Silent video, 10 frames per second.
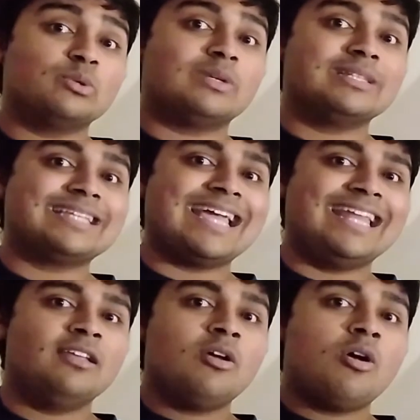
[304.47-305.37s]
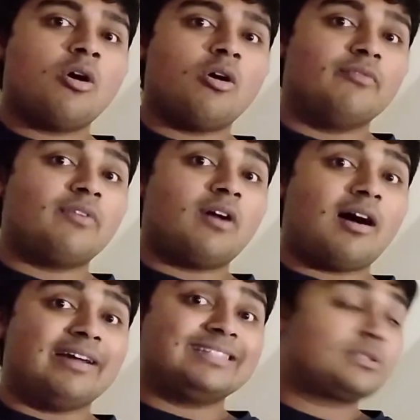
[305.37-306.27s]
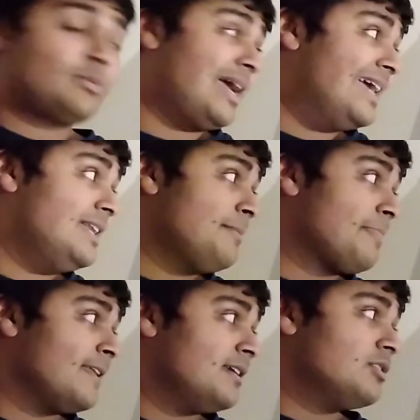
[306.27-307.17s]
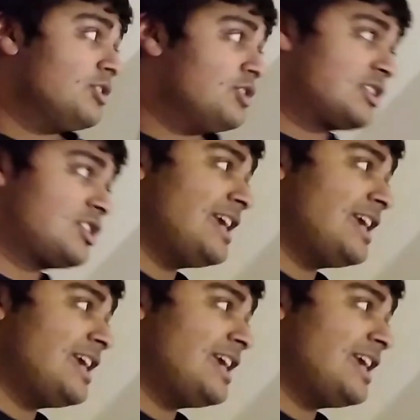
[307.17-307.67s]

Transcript: equals 1 to n of i squared, you just